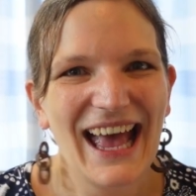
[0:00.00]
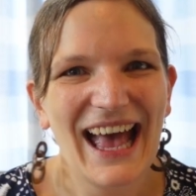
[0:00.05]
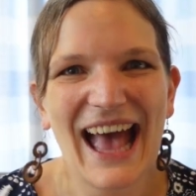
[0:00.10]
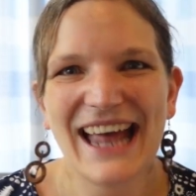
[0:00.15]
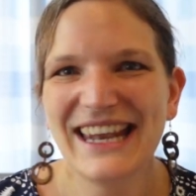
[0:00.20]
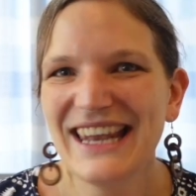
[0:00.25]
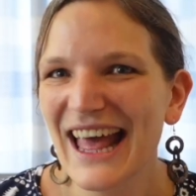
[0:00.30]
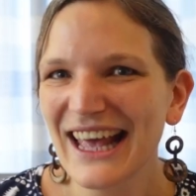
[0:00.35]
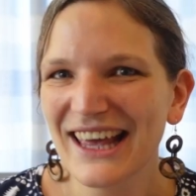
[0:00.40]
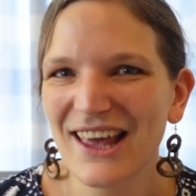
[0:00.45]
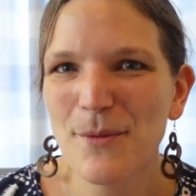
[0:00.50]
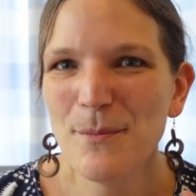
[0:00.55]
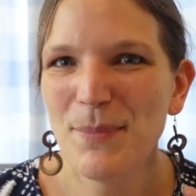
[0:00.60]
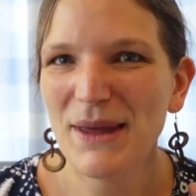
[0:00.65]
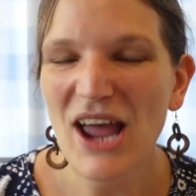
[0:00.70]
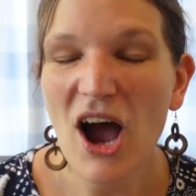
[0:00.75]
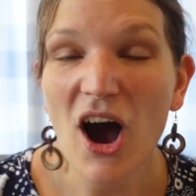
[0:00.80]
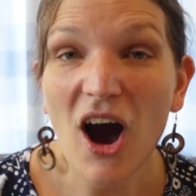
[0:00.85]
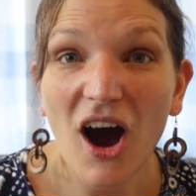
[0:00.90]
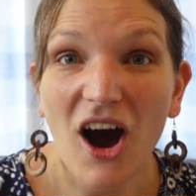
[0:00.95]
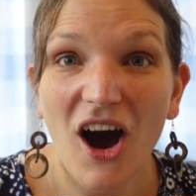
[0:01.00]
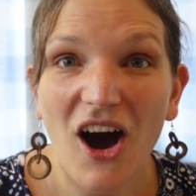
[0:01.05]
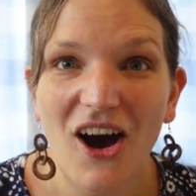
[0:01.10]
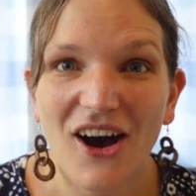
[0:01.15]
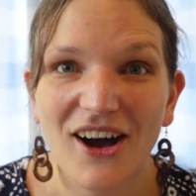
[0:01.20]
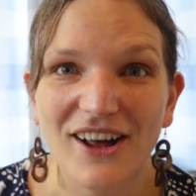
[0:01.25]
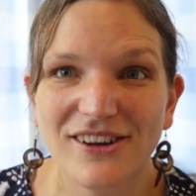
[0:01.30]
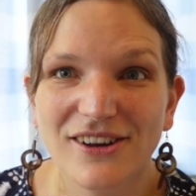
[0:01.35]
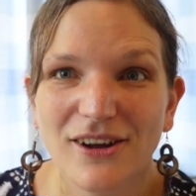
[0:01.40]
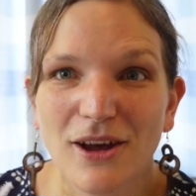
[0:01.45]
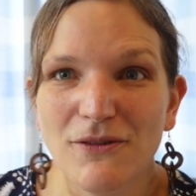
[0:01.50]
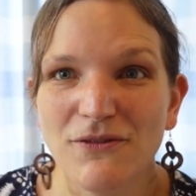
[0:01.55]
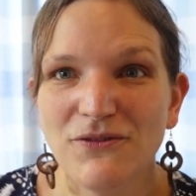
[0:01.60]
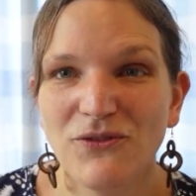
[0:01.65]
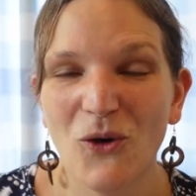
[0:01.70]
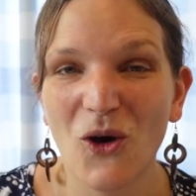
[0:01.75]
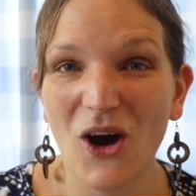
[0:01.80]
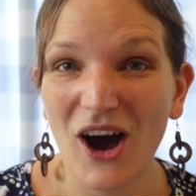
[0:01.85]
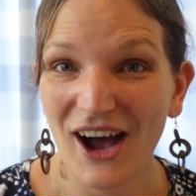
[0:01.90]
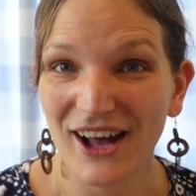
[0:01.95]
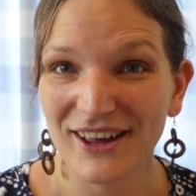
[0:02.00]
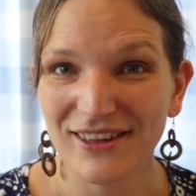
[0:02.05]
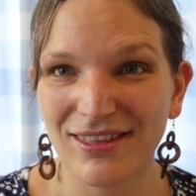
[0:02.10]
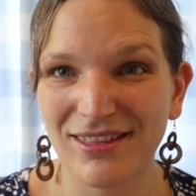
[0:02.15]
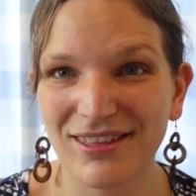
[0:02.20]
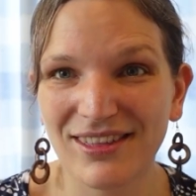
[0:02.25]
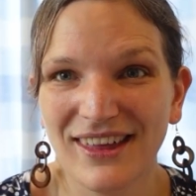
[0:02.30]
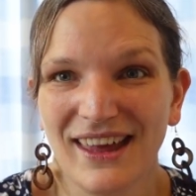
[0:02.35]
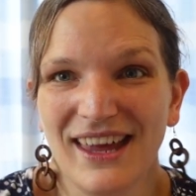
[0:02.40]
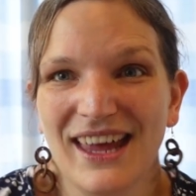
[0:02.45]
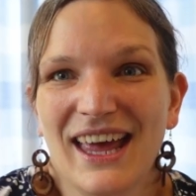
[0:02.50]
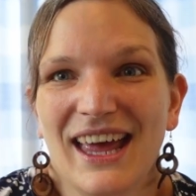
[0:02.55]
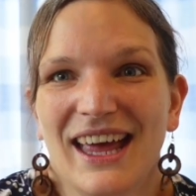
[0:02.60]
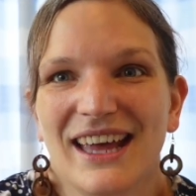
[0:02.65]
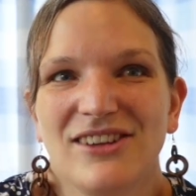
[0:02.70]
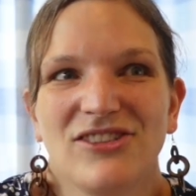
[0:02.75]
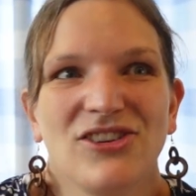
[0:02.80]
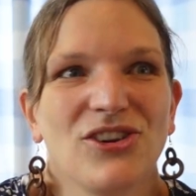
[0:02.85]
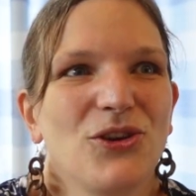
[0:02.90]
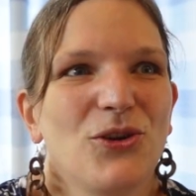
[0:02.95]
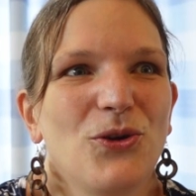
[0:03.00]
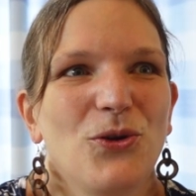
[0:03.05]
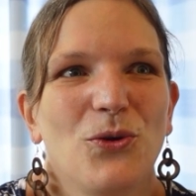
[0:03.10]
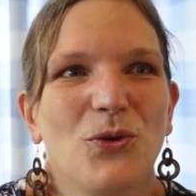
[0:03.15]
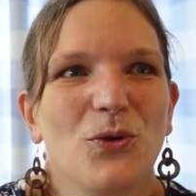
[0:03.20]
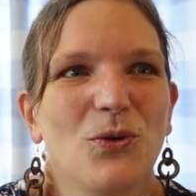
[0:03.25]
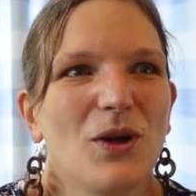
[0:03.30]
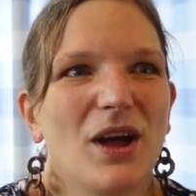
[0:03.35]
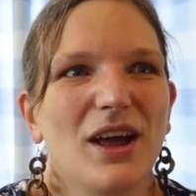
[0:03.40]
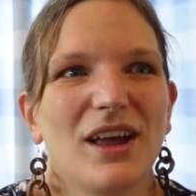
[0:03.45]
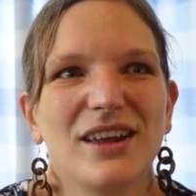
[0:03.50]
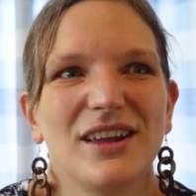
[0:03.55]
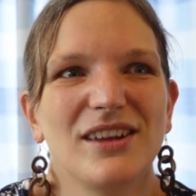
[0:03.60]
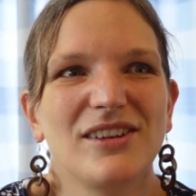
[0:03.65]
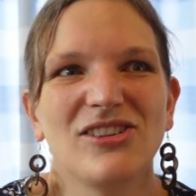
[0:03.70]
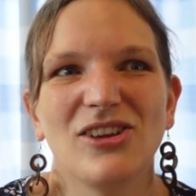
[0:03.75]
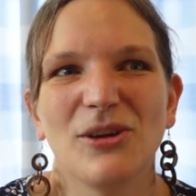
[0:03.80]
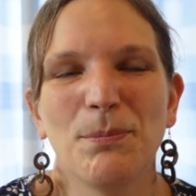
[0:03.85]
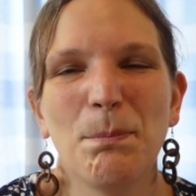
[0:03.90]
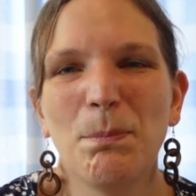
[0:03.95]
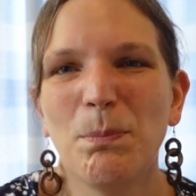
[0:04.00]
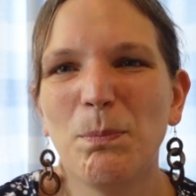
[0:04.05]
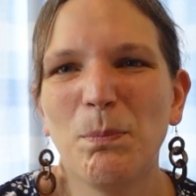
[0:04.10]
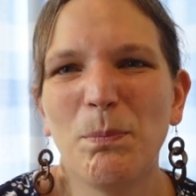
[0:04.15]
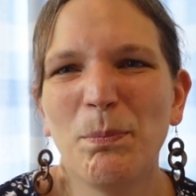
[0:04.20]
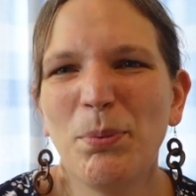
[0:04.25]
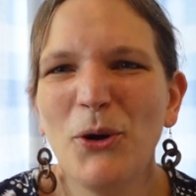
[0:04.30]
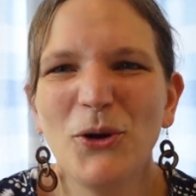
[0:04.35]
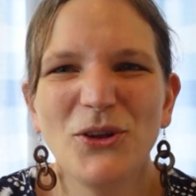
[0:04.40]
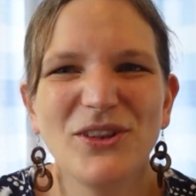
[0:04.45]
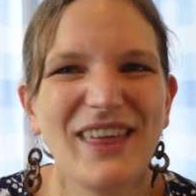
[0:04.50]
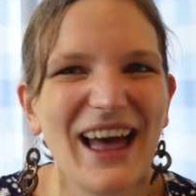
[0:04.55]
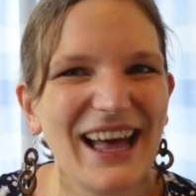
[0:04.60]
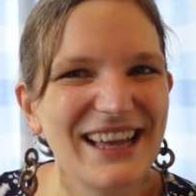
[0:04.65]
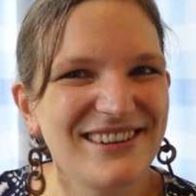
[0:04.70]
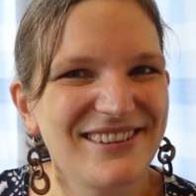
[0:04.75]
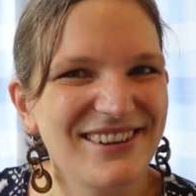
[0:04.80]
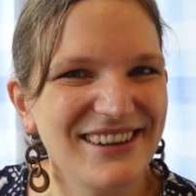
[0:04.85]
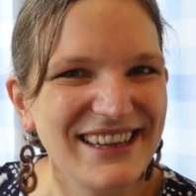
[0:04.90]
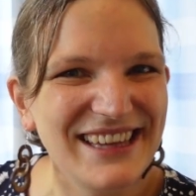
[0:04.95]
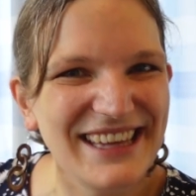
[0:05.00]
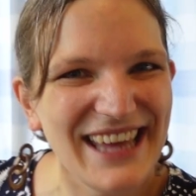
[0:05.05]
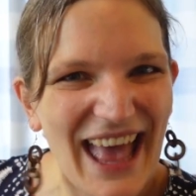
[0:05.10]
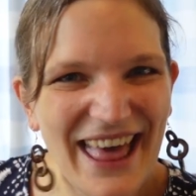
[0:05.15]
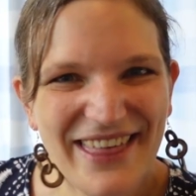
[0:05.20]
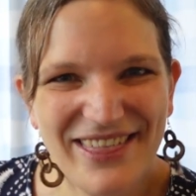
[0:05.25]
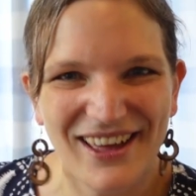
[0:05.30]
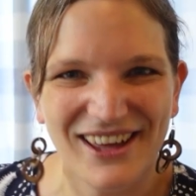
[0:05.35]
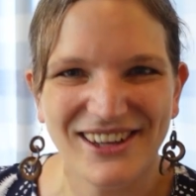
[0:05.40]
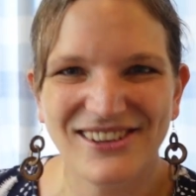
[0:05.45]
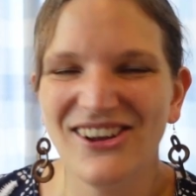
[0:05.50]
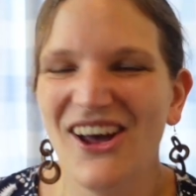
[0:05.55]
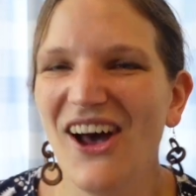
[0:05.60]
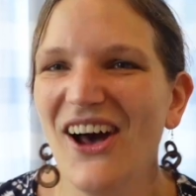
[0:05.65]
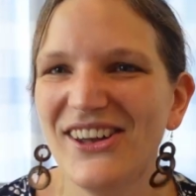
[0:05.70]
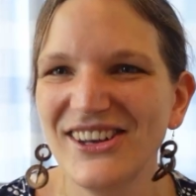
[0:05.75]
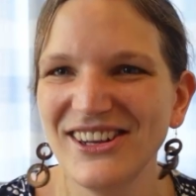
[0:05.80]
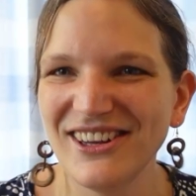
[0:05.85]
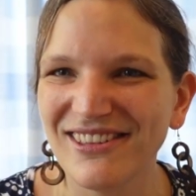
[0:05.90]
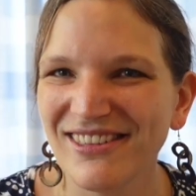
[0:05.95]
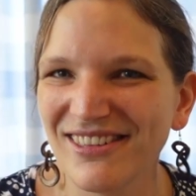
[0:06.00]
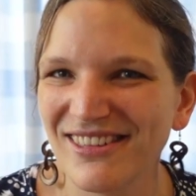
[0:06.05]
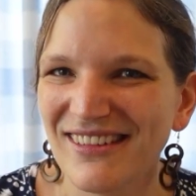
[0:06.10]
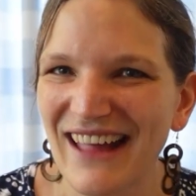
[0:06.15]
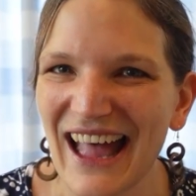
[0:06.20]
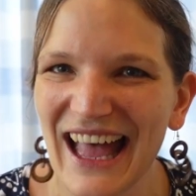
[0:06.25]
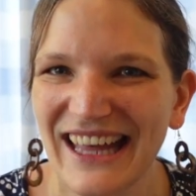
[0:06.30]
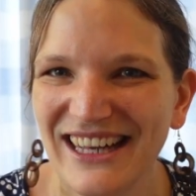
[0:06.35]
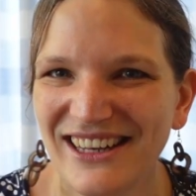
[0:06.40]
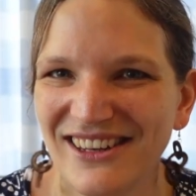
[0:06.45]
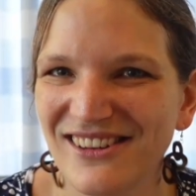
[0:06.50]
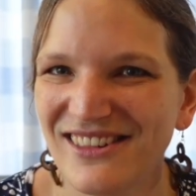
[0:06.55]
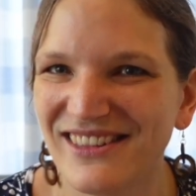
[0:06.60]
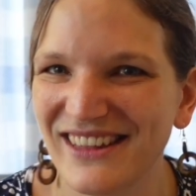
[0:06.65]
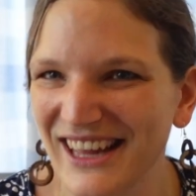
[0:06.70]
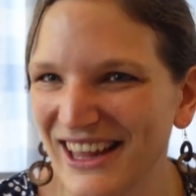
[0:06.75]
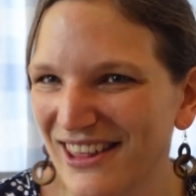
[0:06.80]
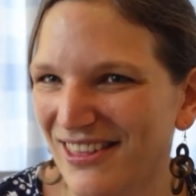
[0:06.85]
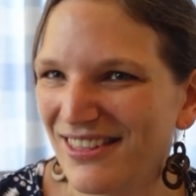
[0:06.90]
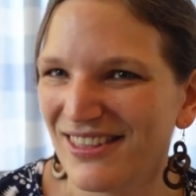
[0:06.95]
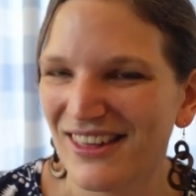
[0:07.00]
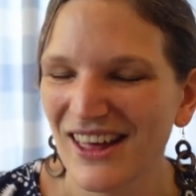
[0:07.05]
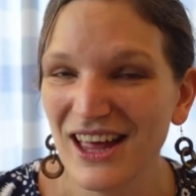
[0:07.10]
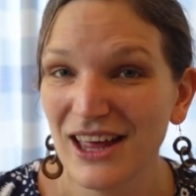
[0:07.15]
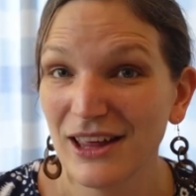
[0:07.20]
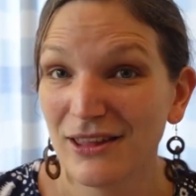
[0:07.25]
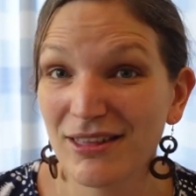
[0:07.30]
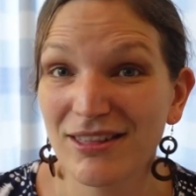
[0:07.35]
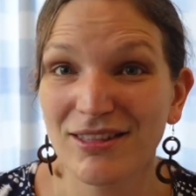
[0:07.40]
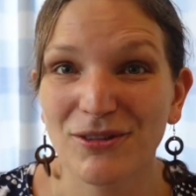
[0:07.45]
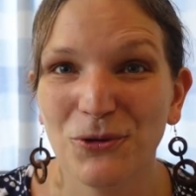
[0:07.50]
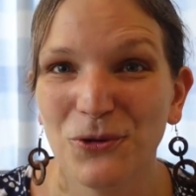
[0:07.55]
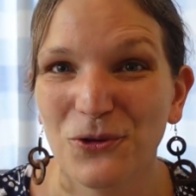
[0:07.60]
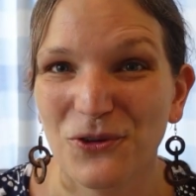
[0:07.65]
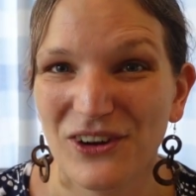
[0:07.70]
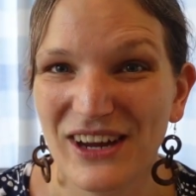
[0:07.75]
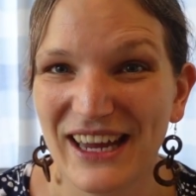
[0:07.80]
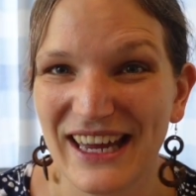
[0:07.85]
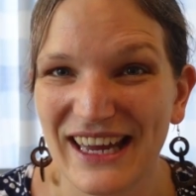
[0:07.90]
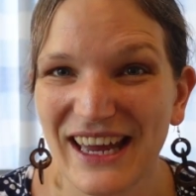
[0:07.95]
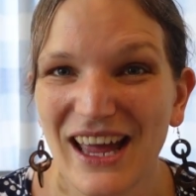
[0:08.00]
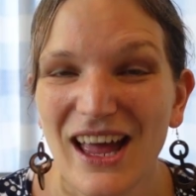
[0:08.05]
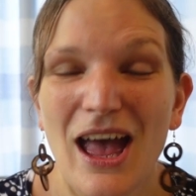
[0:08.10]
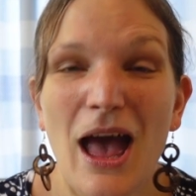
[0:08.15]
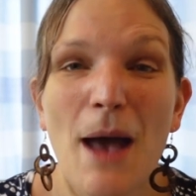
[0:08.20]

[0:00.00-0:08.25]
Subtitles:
And that can be hard for us to put that together, to understand this story.